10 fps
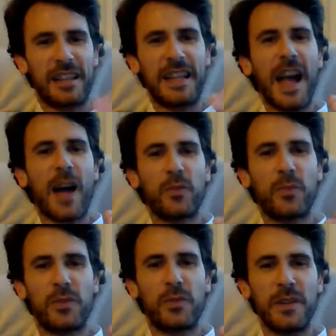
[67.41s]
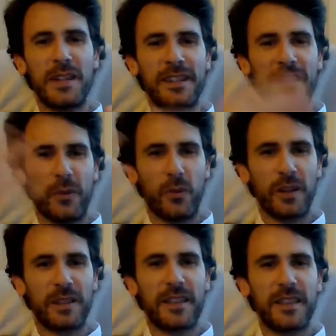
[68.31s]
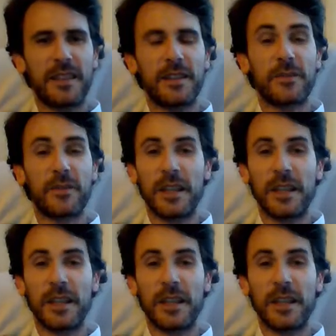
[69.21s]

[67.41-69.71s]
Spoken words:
gap between what the